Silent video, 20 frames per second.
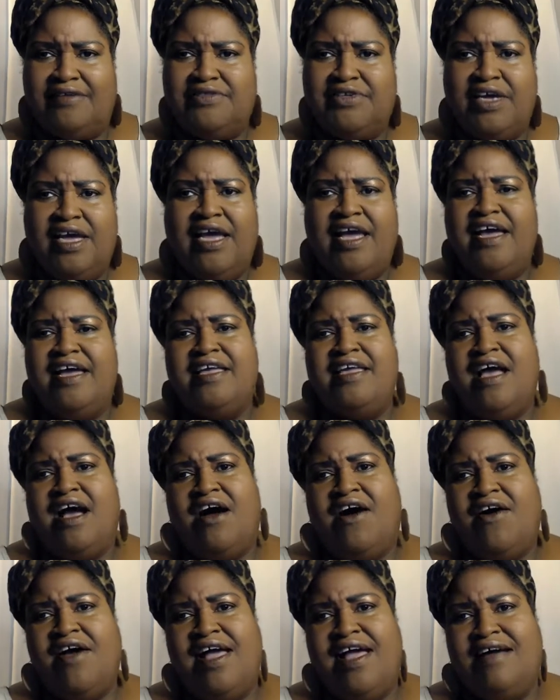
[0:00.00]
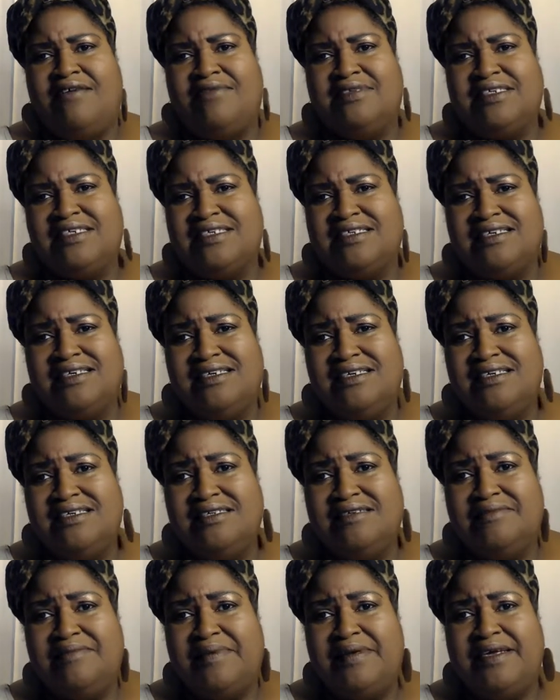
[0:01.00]
and y'all having just a little
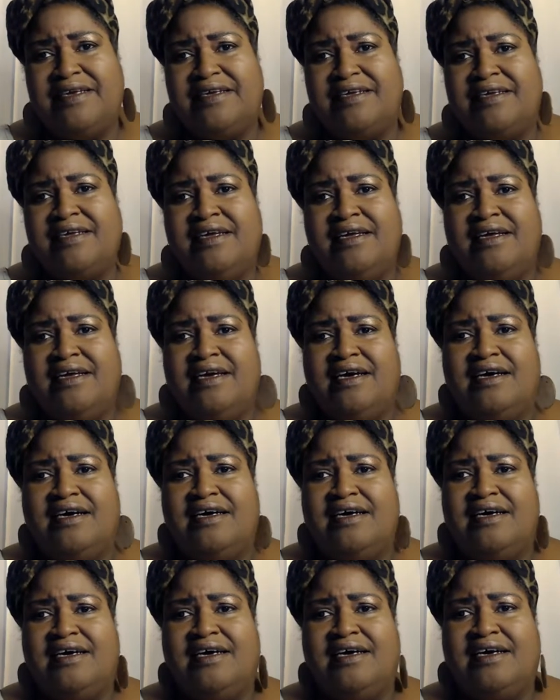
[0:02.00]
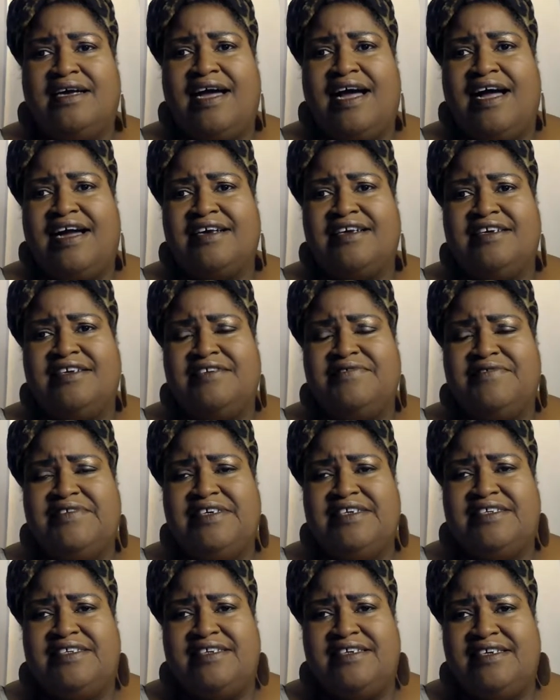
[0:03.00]
bit of cognitive
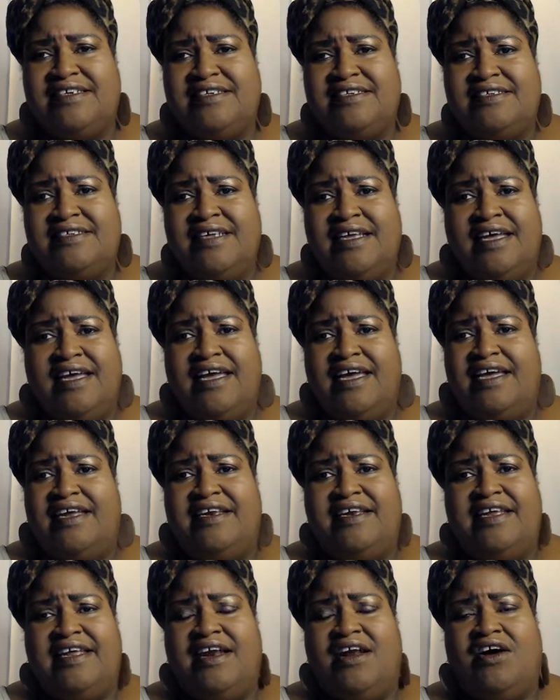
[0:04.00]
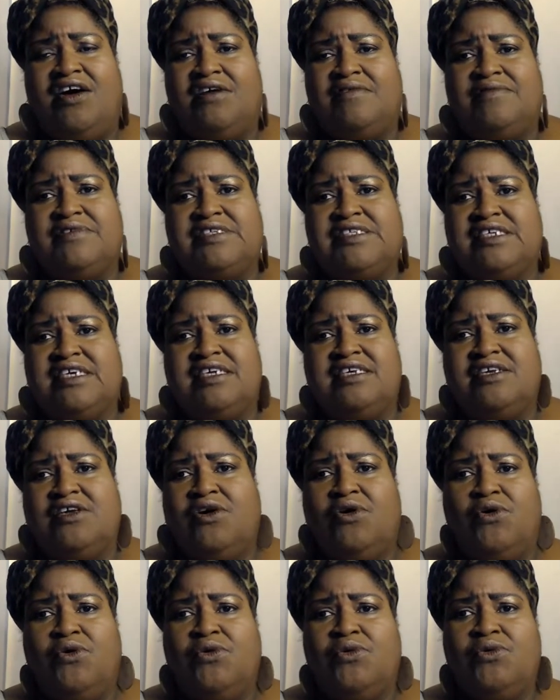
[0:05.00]
dissonance, and then all of a sudden the
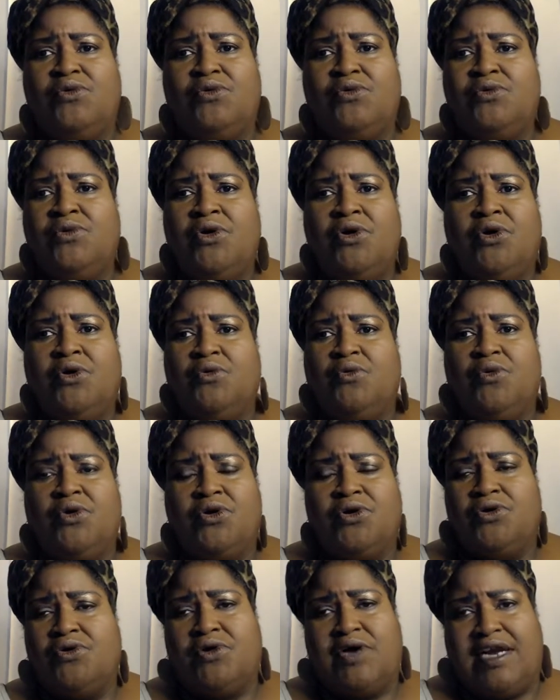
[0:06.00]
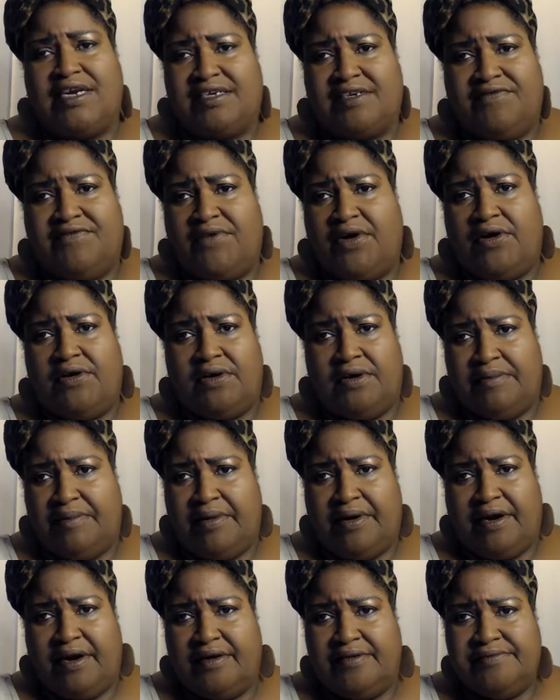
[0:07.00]
whole world got to fall
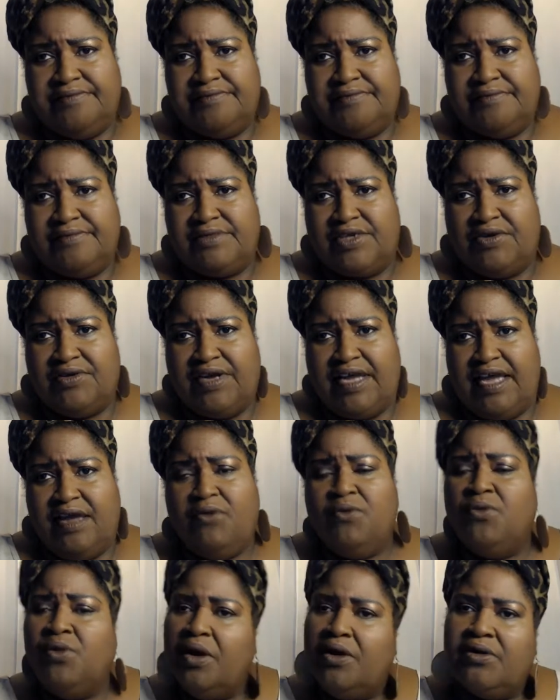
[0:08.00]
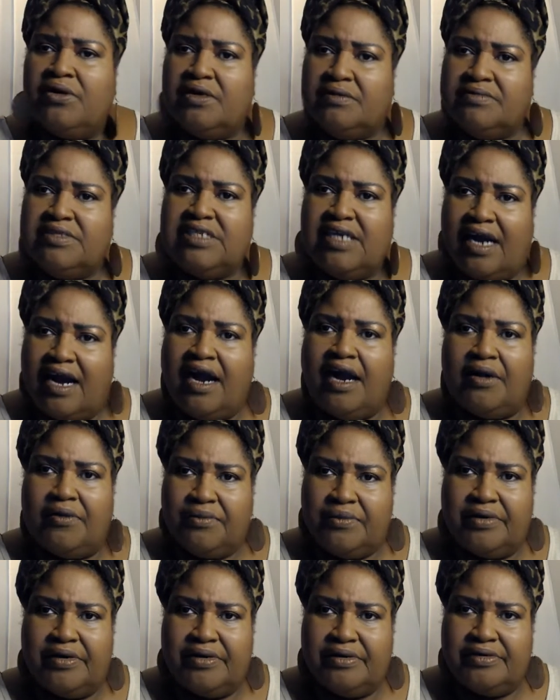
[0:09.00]
apart. Okay, welcome to our
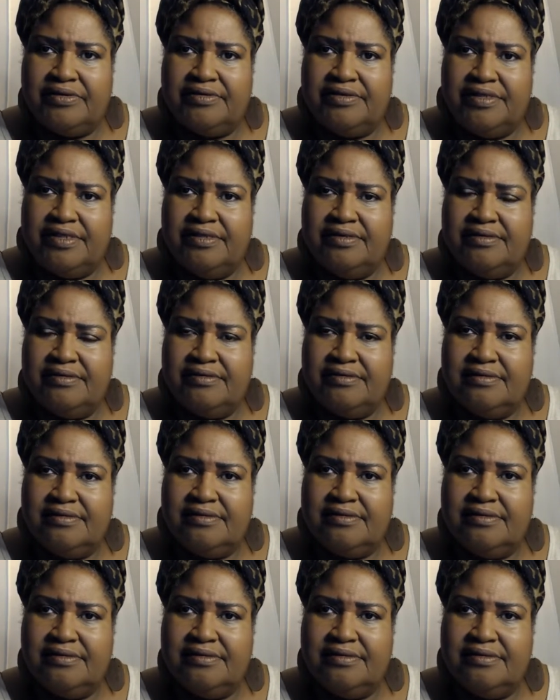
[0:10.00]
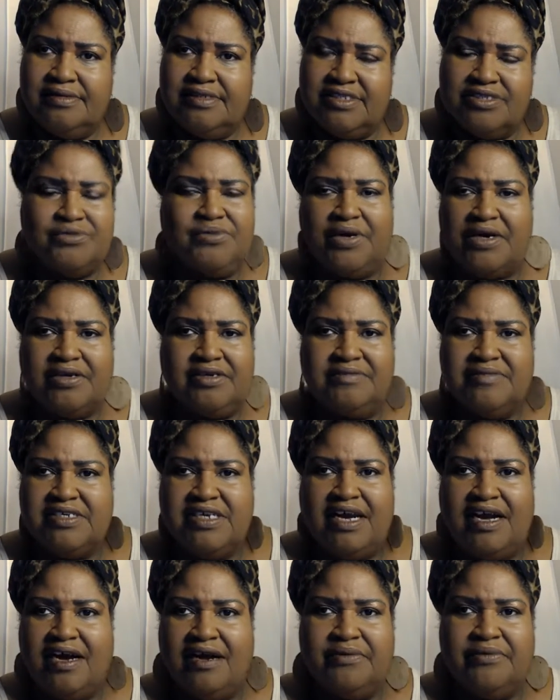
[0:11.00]
world. Just welcome to
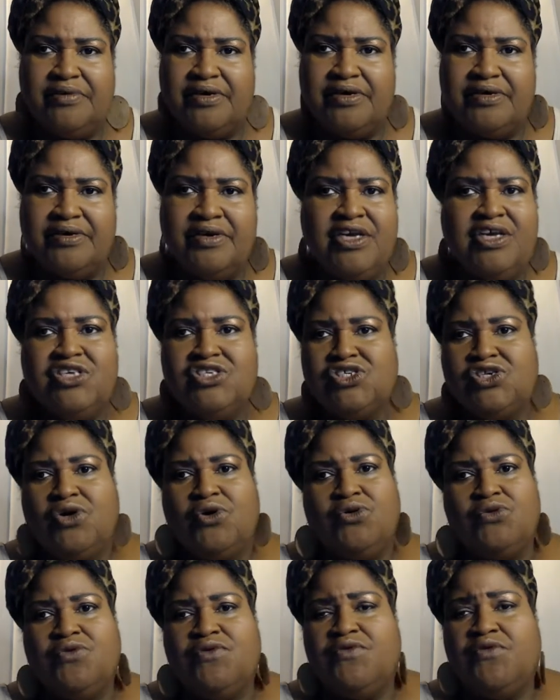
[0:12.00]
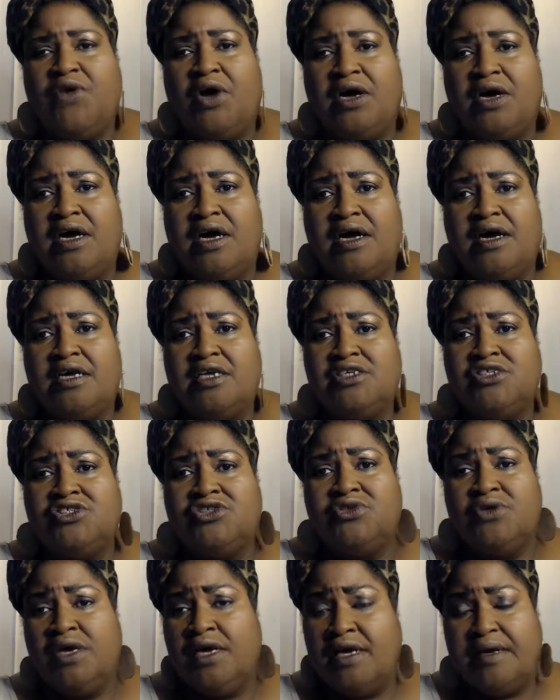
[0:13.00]
our world. So,
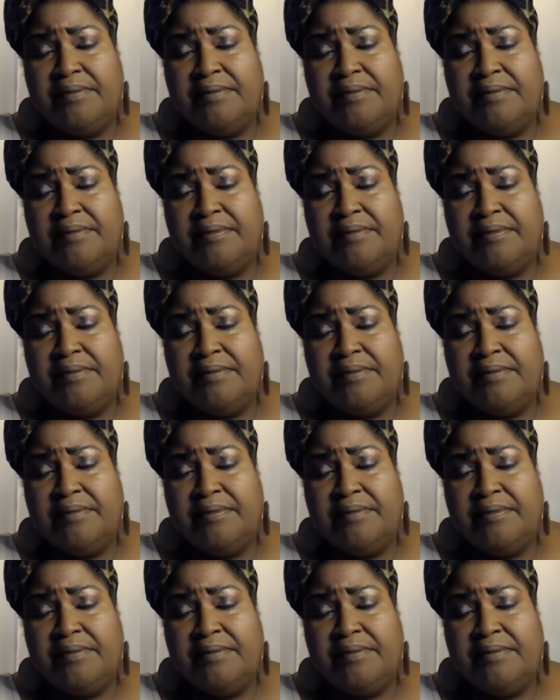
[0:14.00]
Trump,